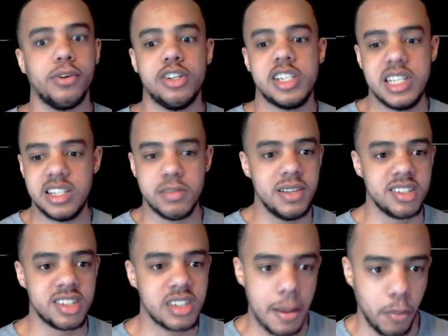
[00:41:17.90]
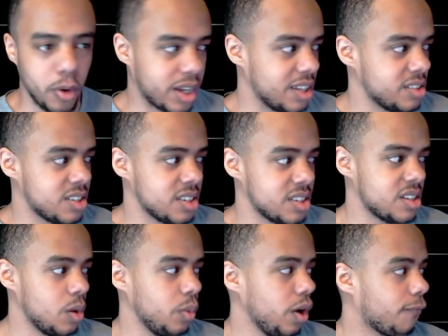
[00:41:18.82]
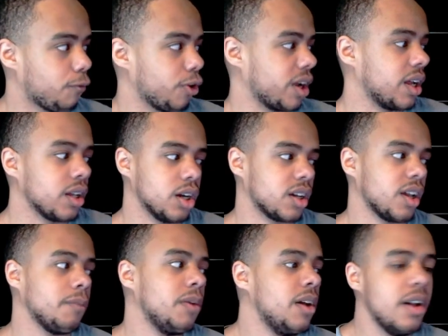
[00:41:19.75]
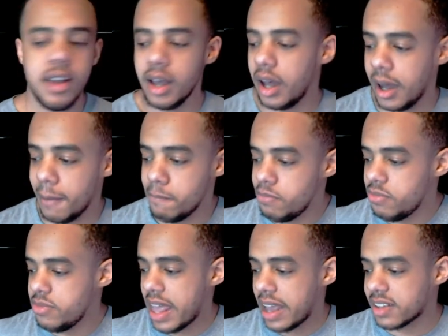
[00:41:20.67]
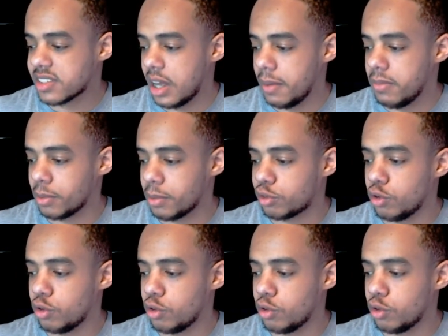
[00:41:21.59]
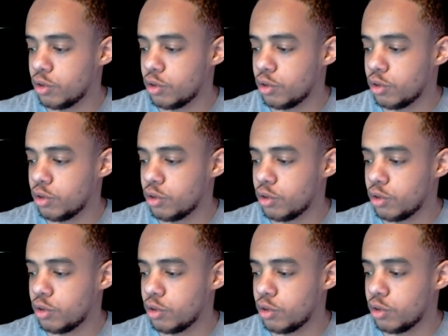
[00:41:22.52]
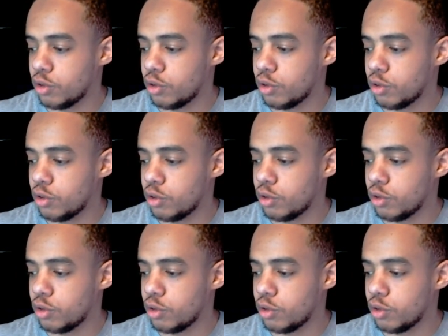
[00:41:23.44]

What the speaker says: just needs to be somewhat consistent. We are freaking cooking. Next up, number 2 on our list is Reed